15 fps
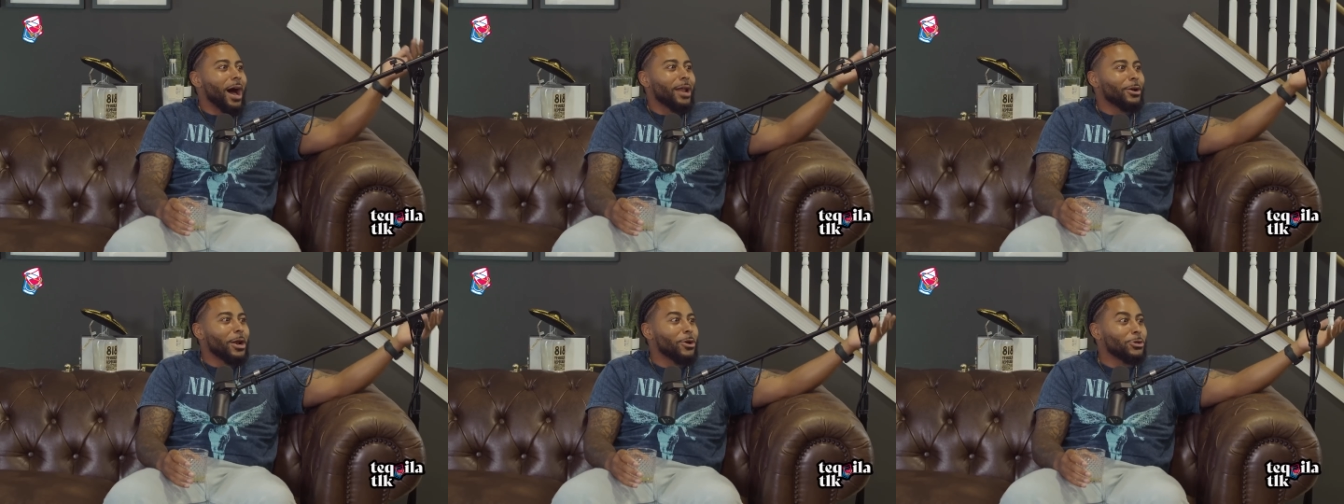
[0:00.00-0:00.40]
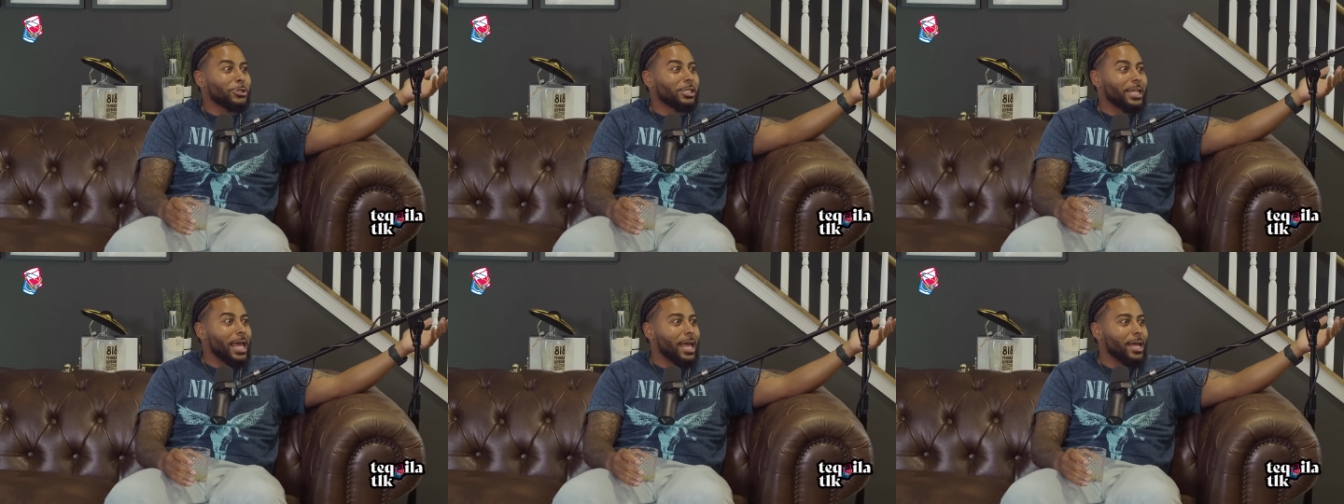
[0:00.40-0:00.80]
I don't
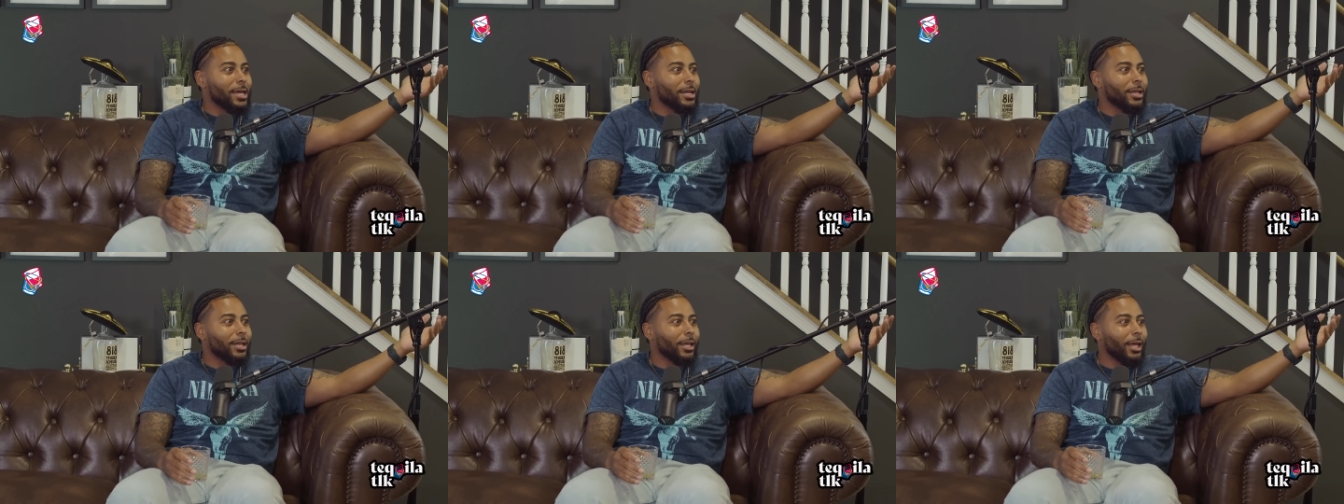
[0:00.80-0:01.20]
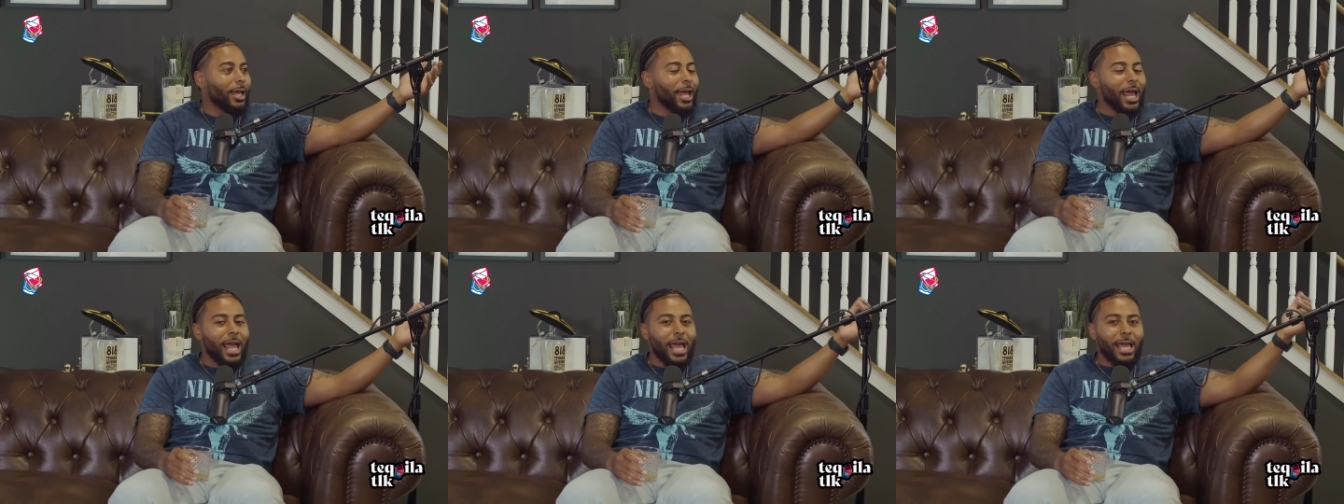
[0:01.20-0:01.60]
understand.
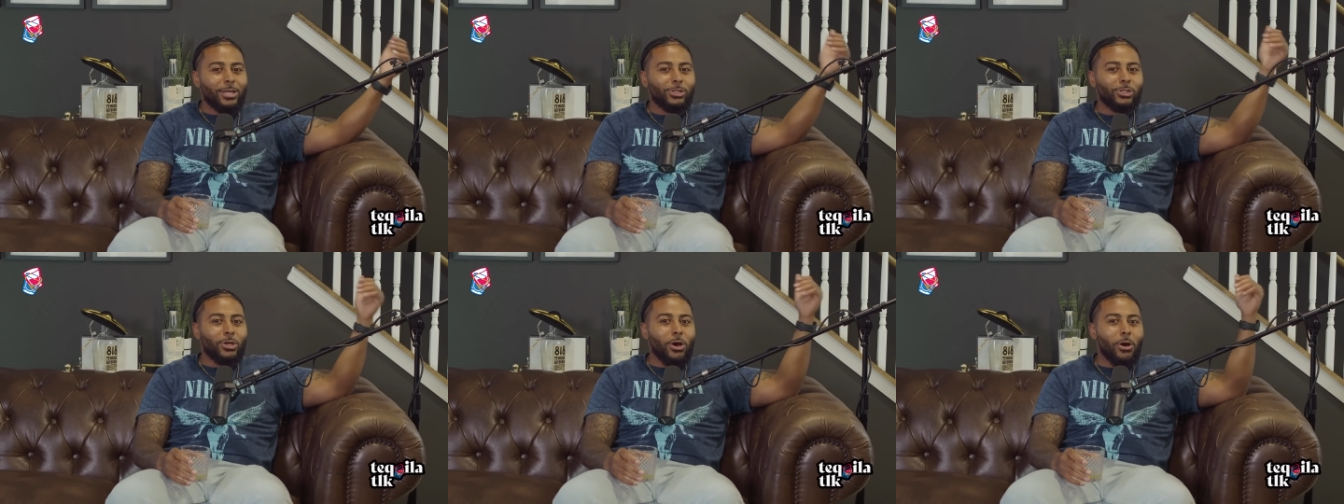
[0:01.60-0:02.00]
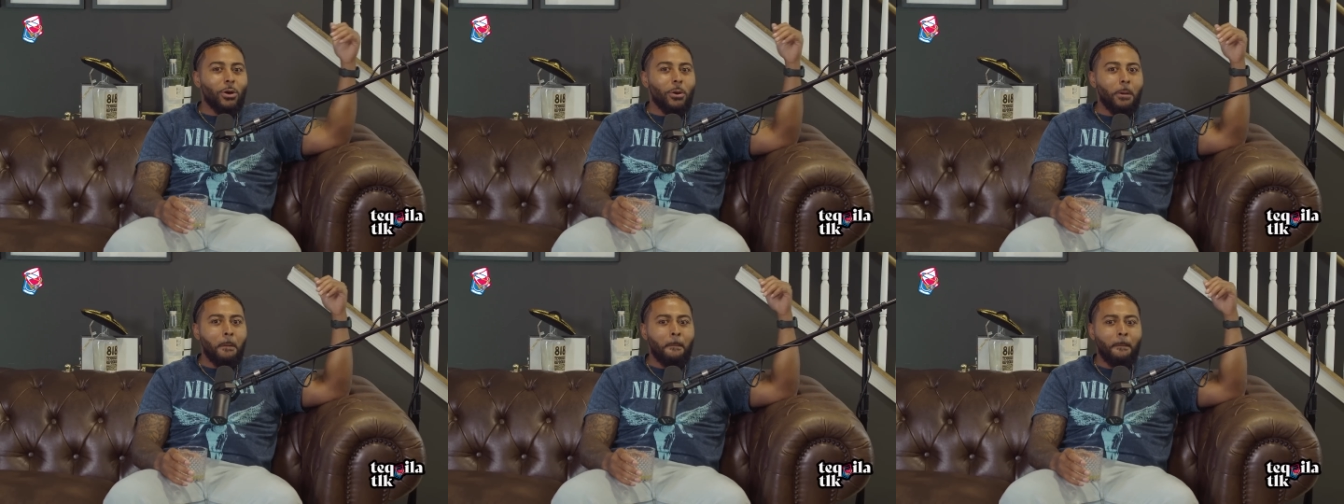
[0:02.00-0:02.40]
And
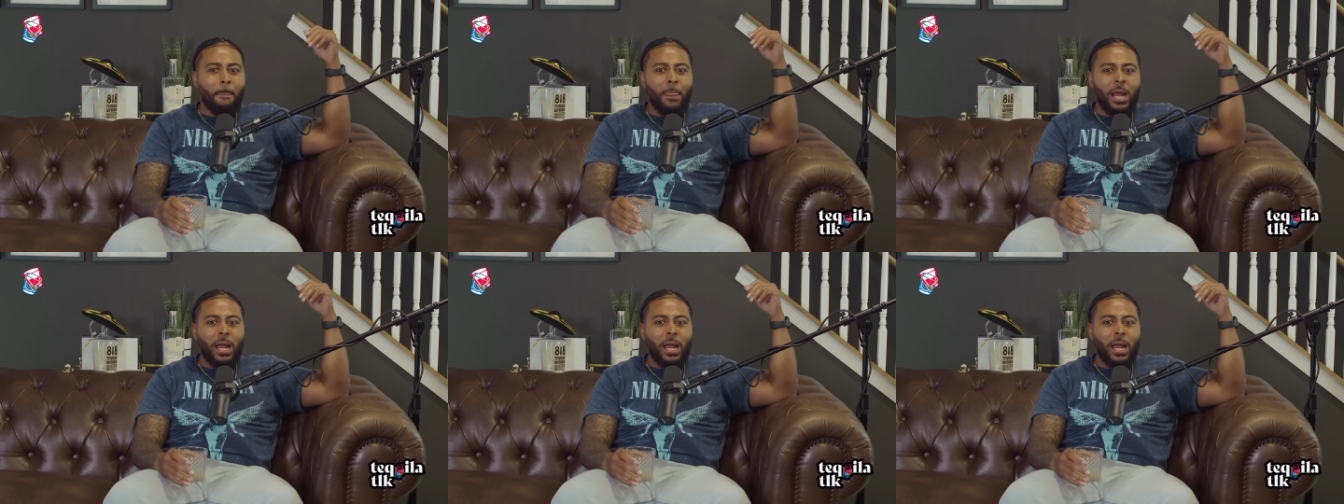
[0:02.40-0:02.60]
so